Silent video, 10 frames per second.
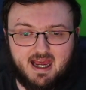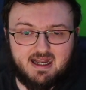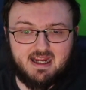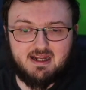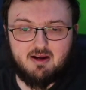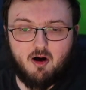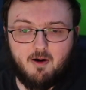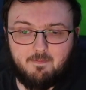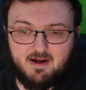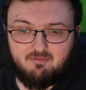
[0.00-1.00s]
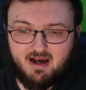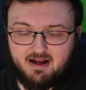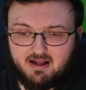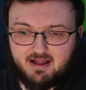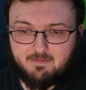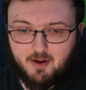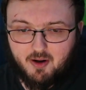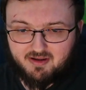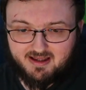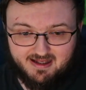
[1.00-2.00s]
in the opening round of the
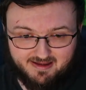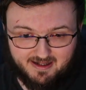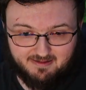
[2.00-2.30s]
postseason.